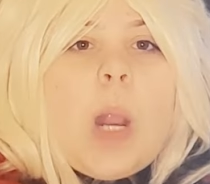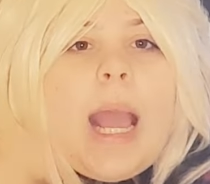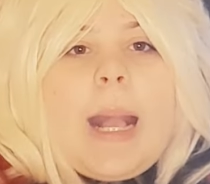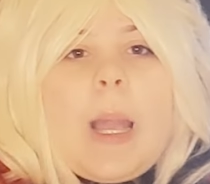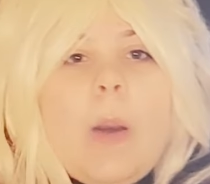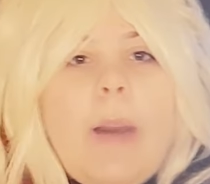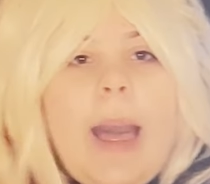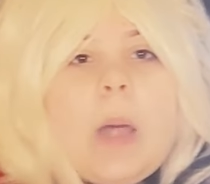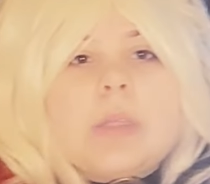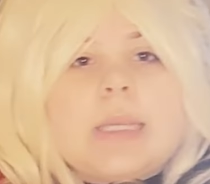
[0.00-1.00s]
I go
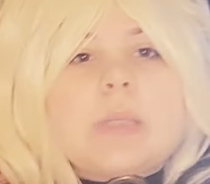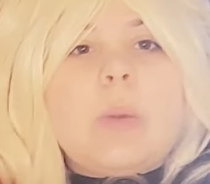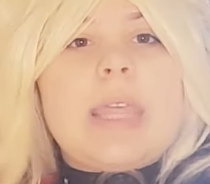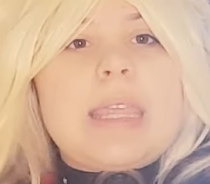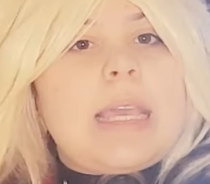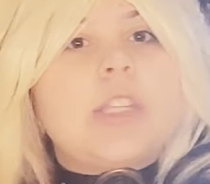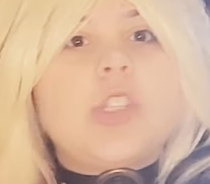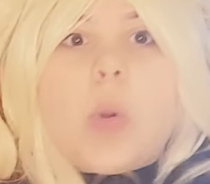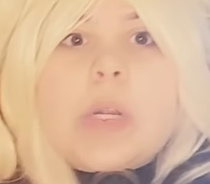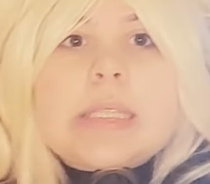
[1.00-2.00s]
out. So that's why they think it's
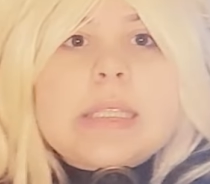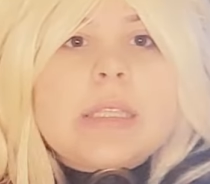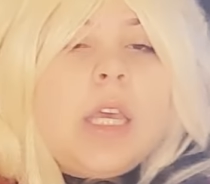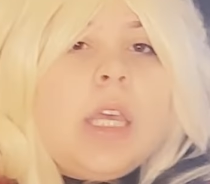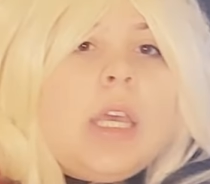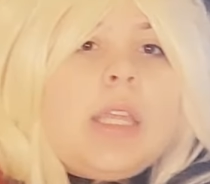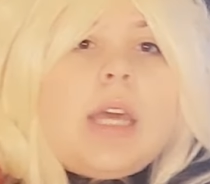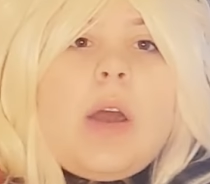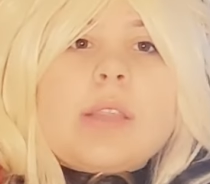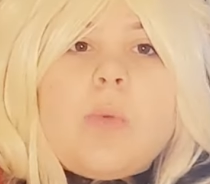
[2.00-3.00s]
shorts. Then I
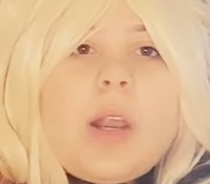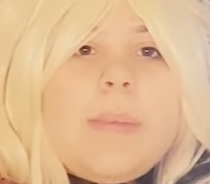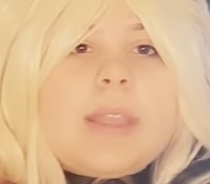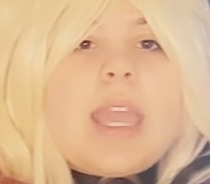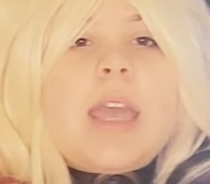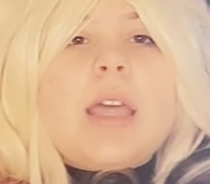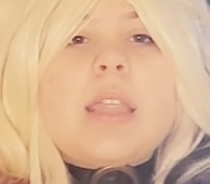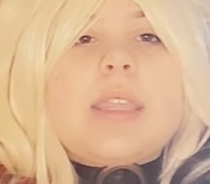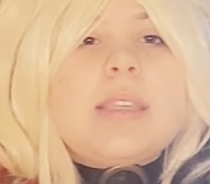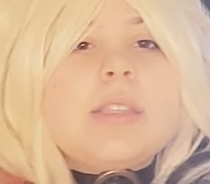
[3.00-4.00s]
don't have to worry about.
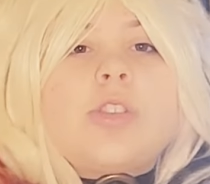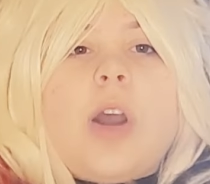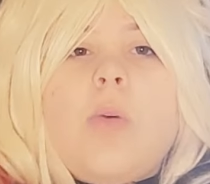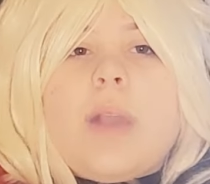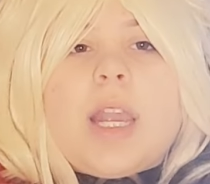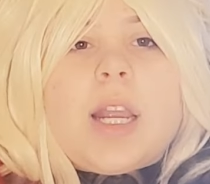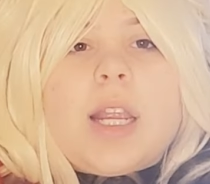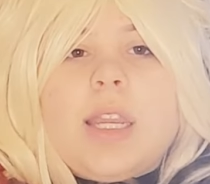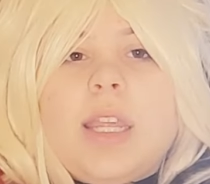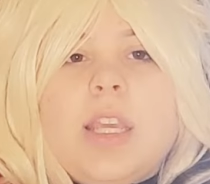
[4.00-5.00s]
This is so weird
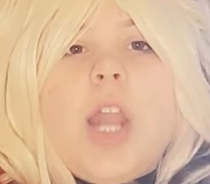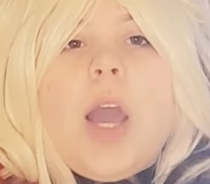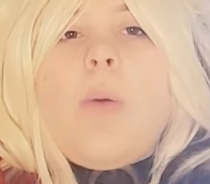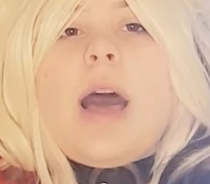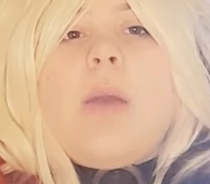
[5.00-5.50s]
you know what?